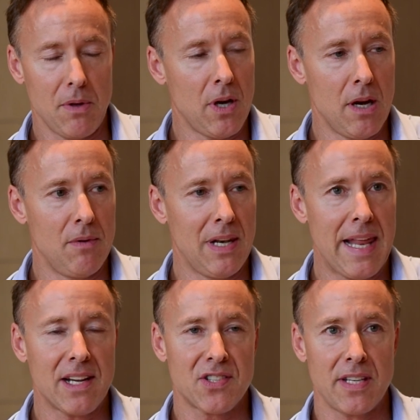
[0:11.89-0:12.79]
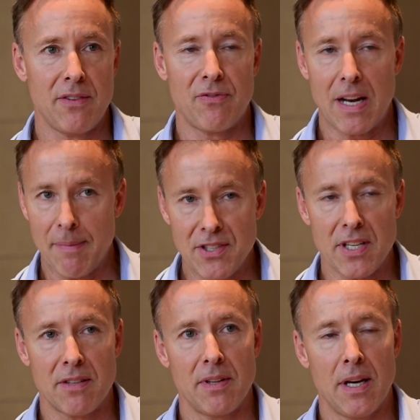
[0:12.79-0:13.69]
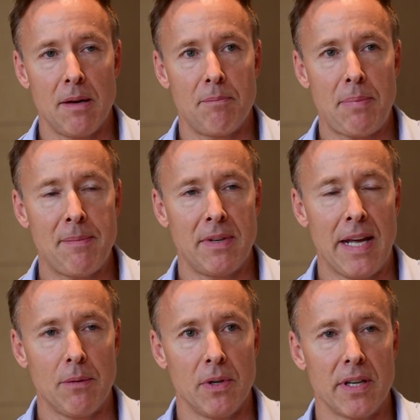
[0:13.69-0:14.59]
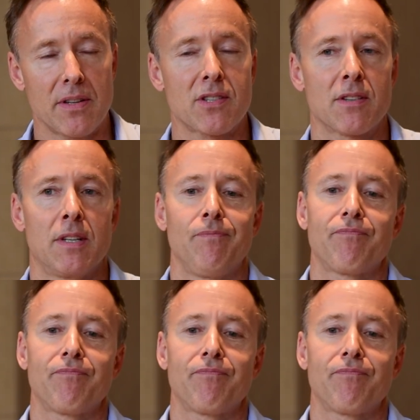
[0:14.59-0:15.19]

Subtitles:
legacy fragmented payment networks,